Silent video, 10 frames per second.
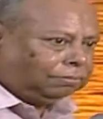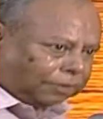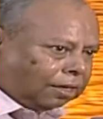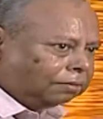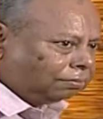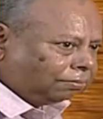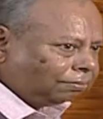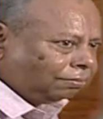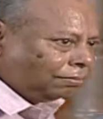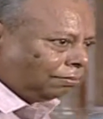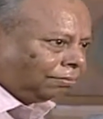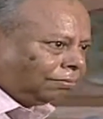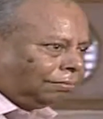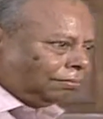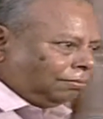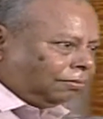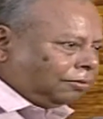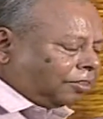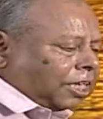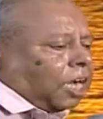Yeah.
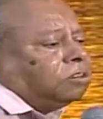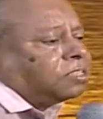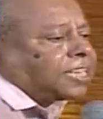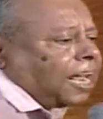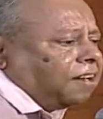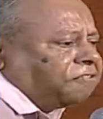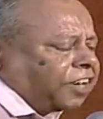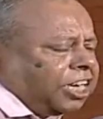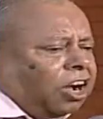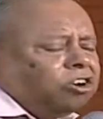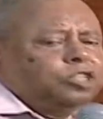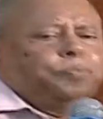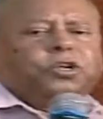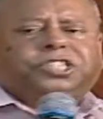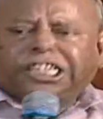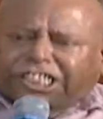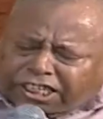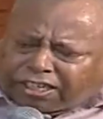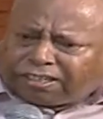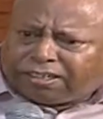Renounce self, renounce
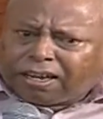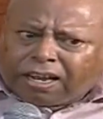position,